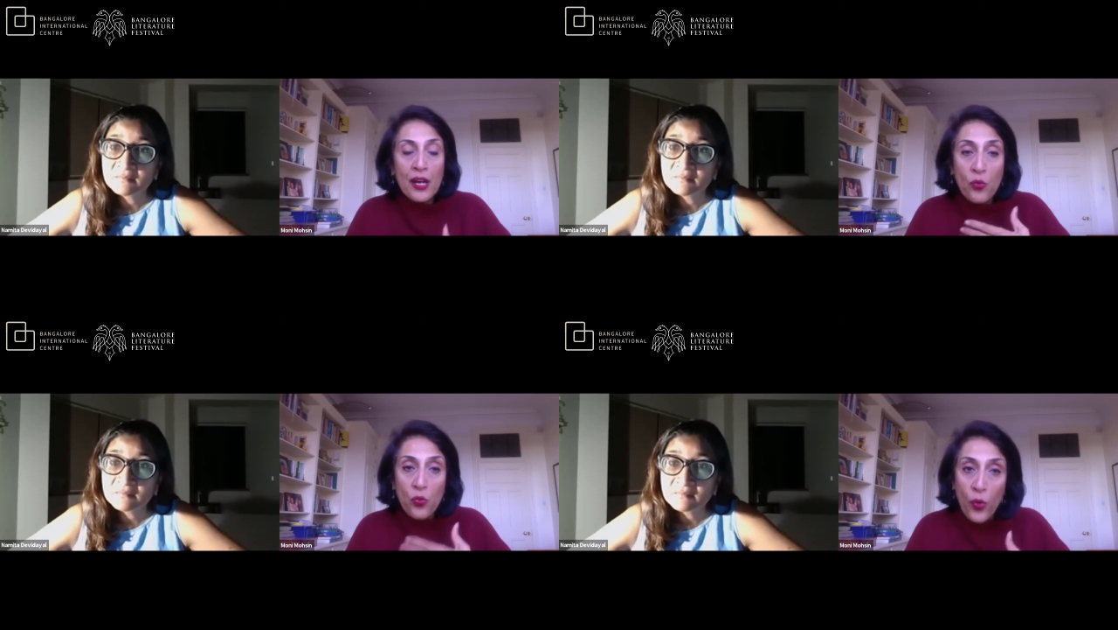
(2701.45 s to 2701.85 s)

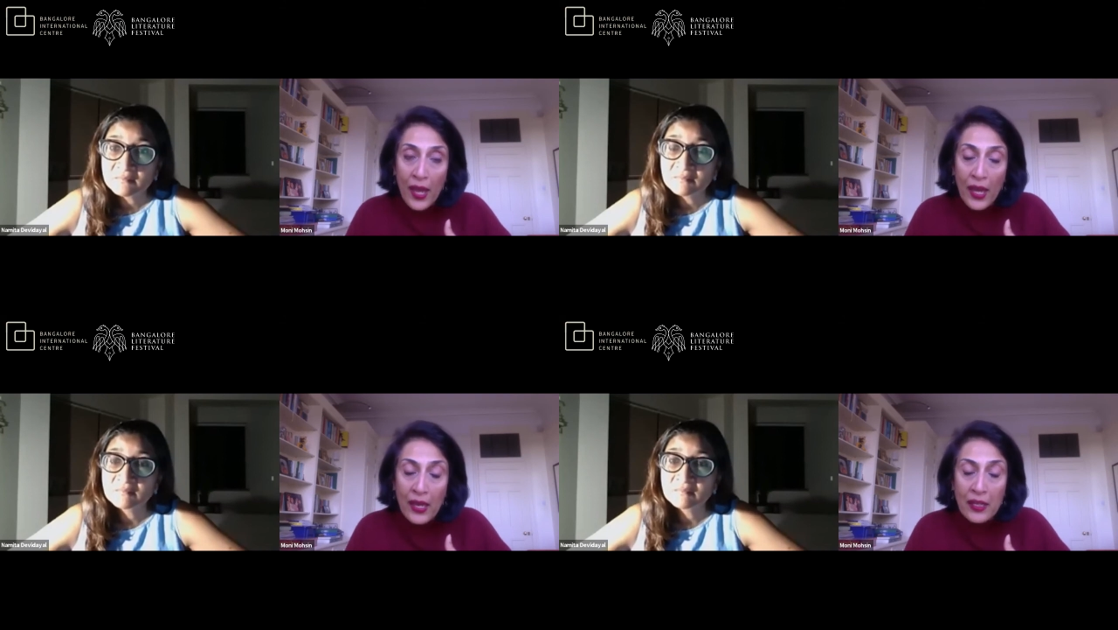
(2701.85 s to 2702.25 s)

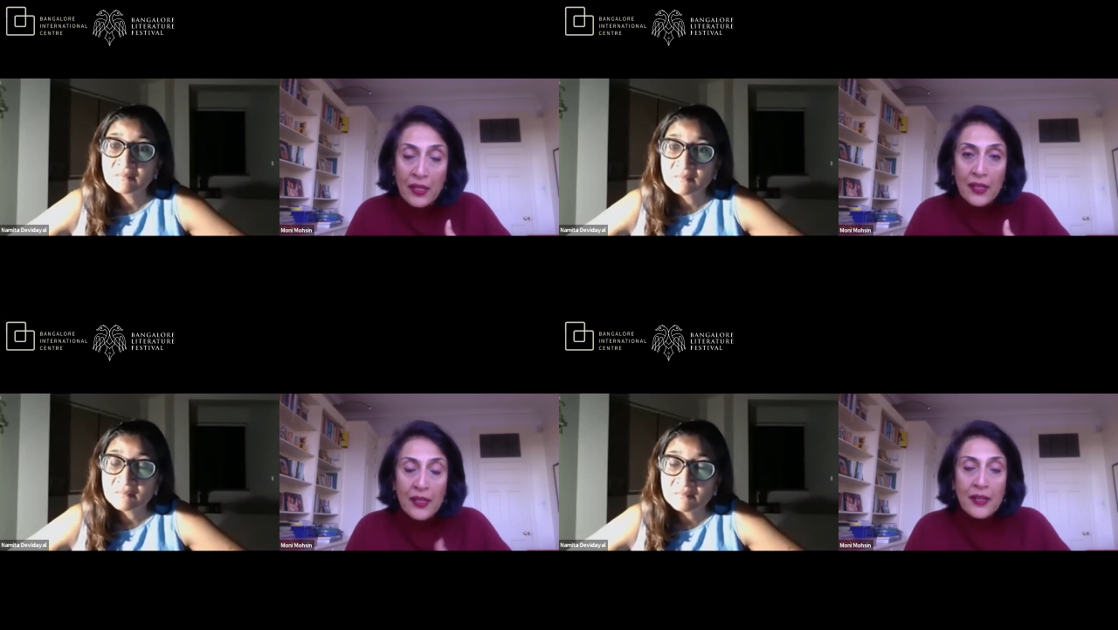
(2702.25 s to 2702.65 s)
Speaker 1: aware,
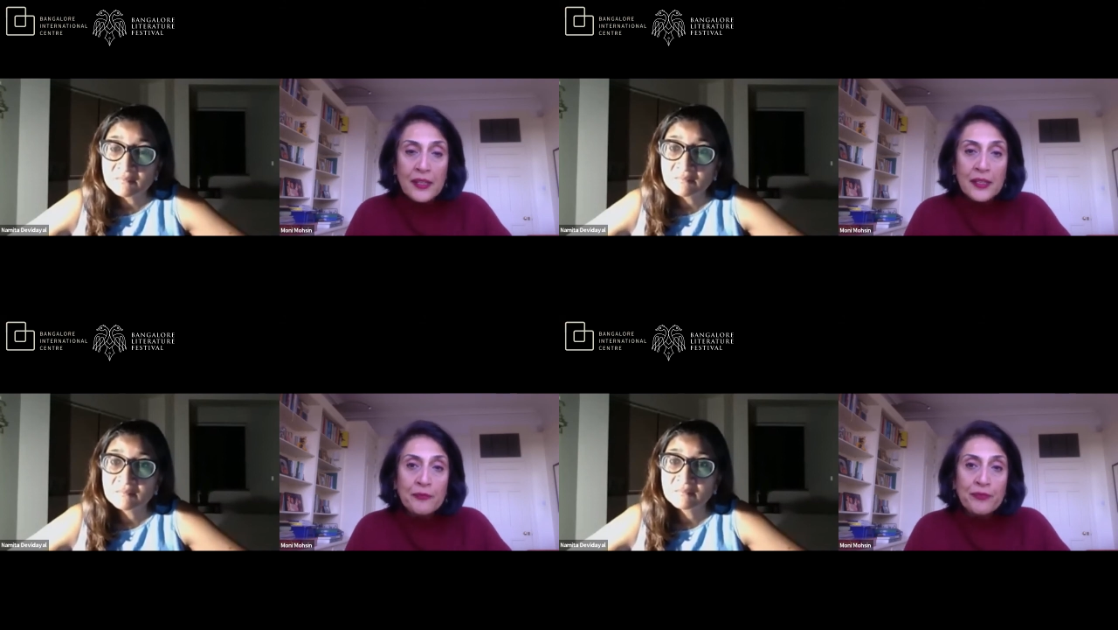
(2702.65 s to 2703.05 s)

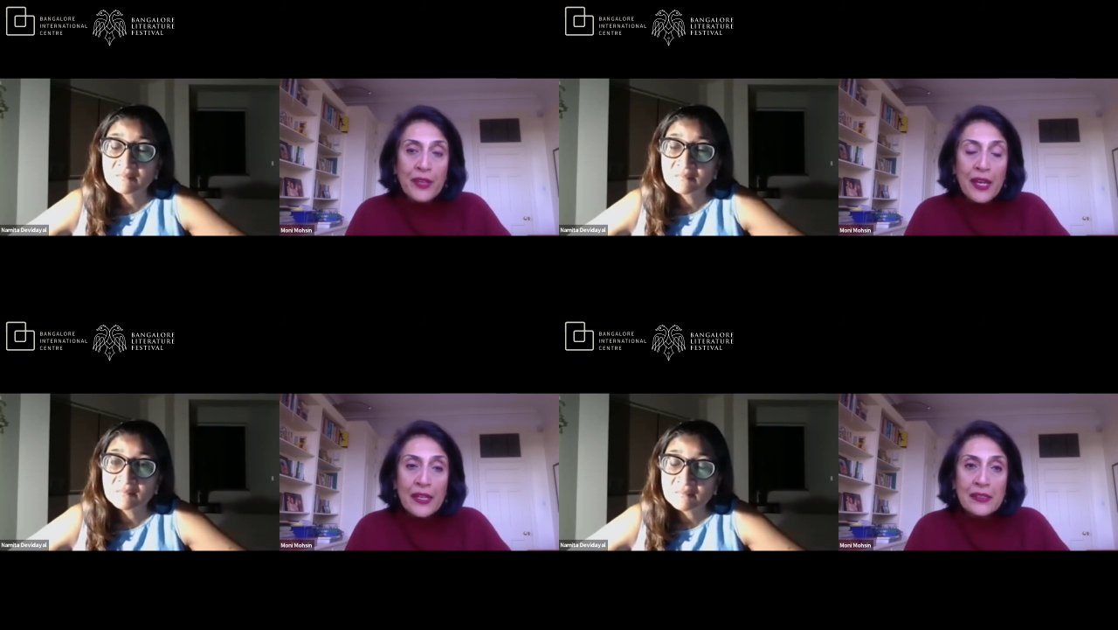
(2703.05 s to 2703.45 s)
um,
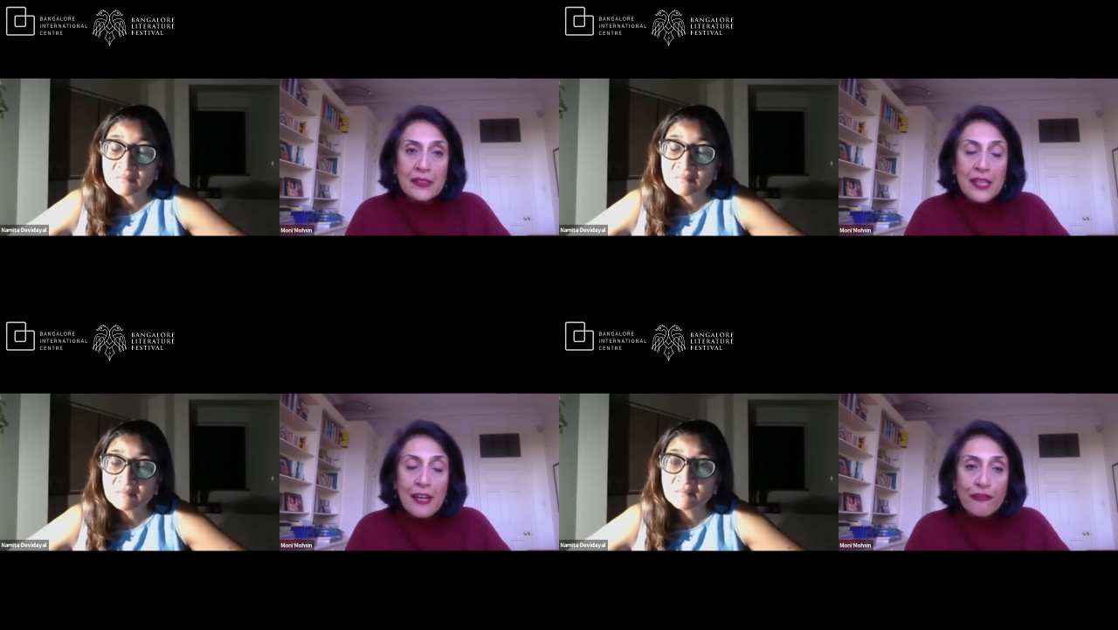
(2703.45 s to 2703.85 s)
and
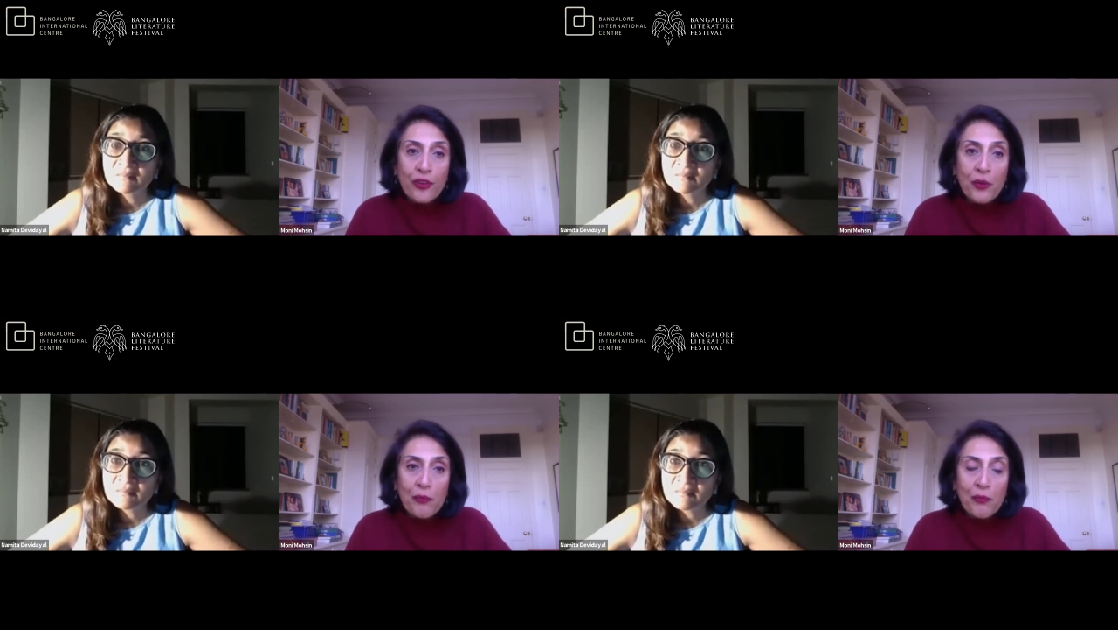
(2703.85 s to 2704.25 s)

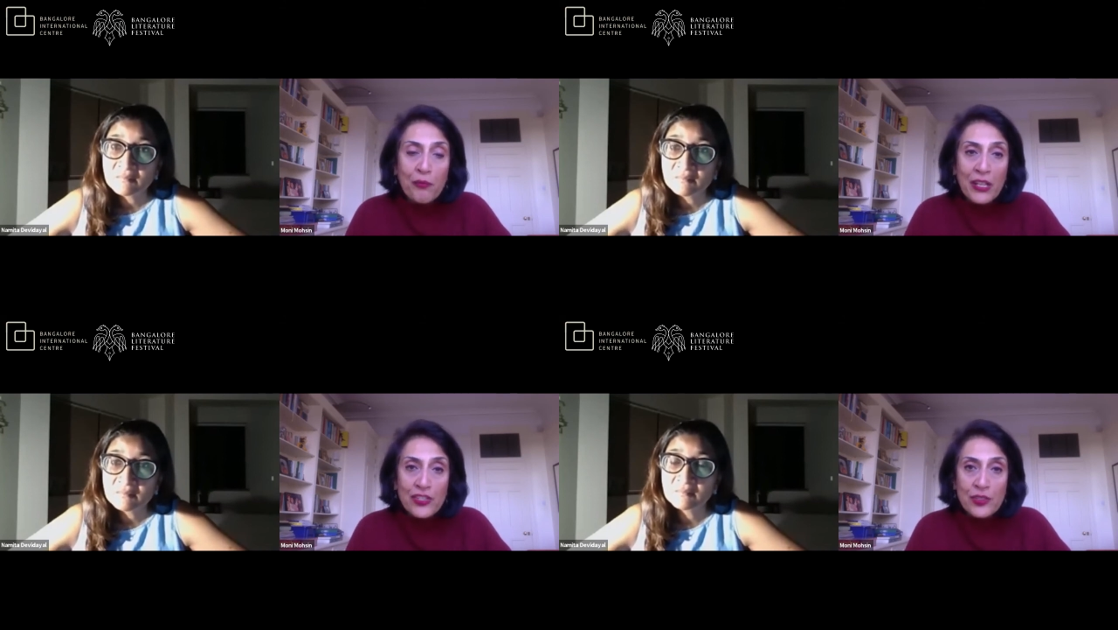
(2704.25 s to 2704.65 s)
therefore
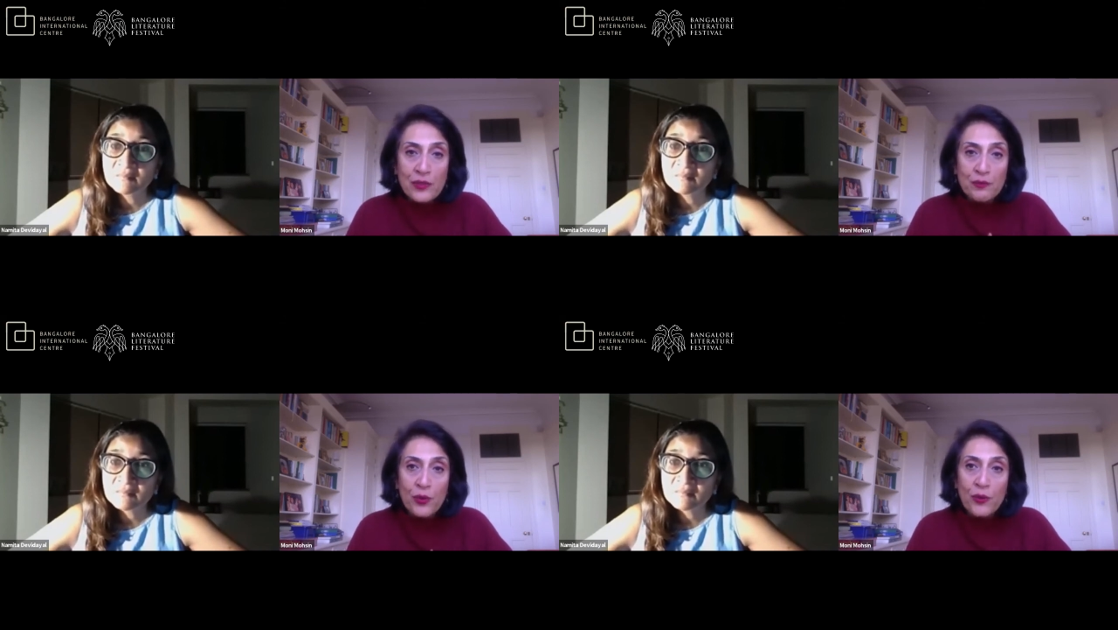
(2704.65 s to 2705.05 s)
much
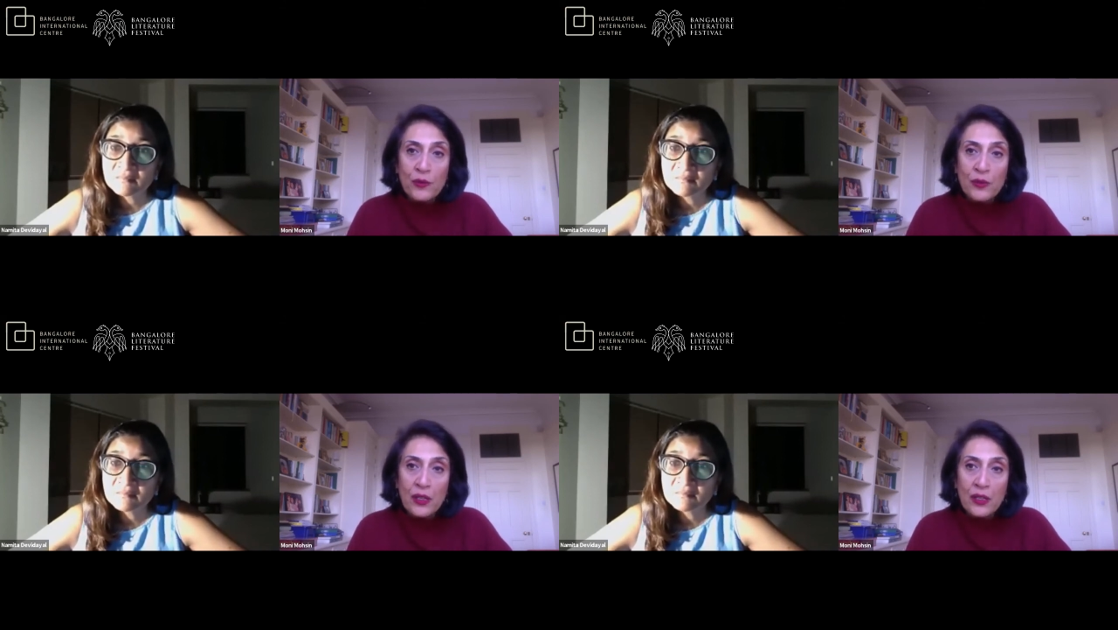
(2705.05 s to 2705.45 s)

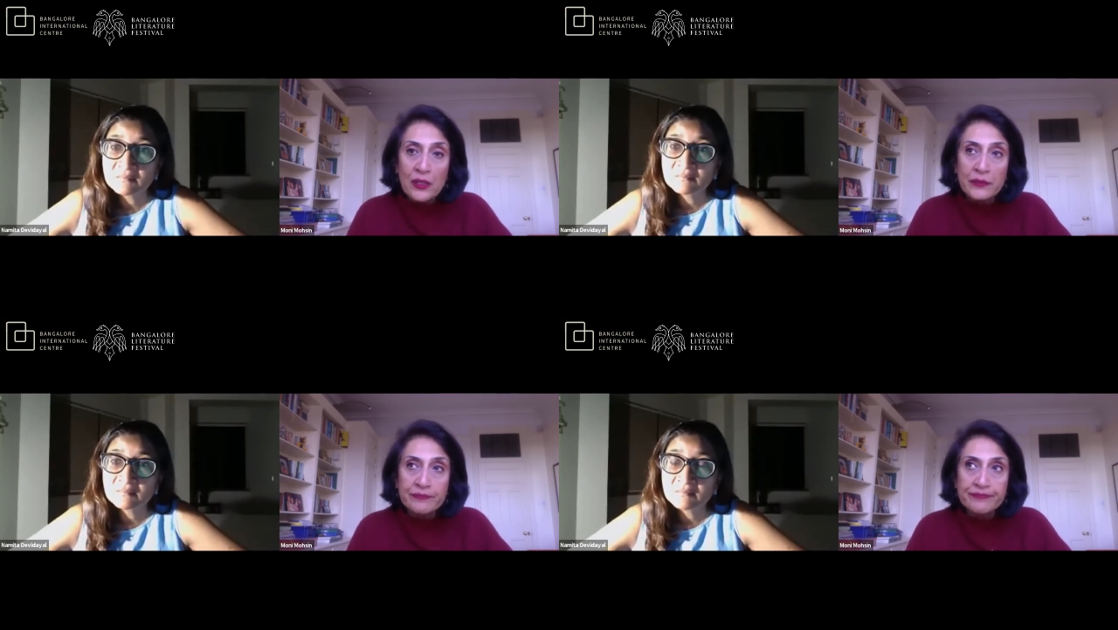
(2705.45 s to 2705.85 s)
more
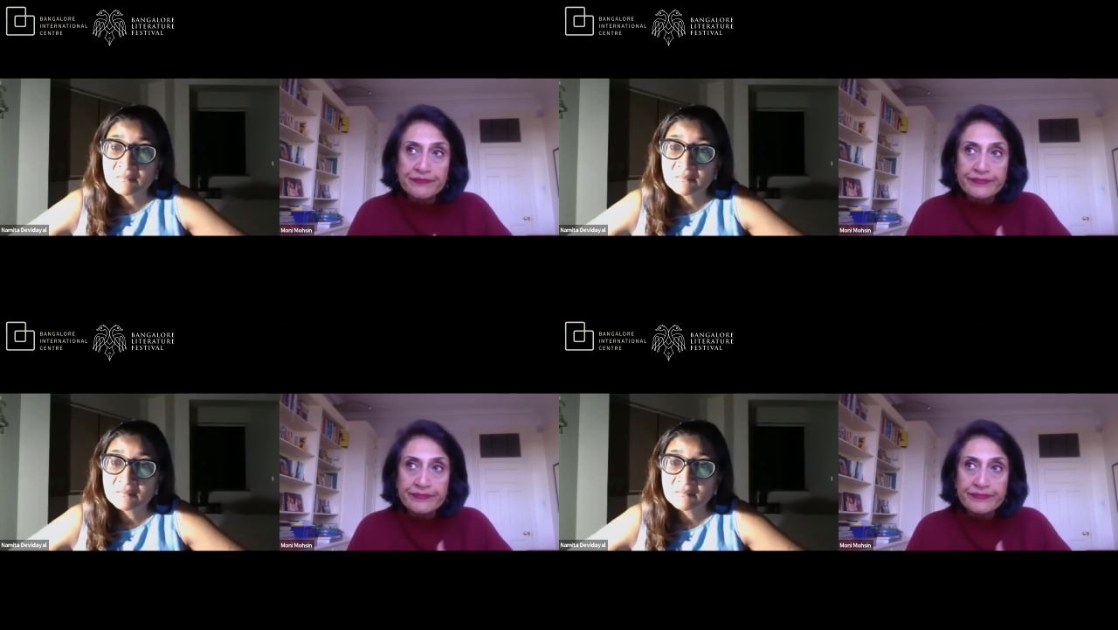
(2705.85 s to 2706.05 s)
um,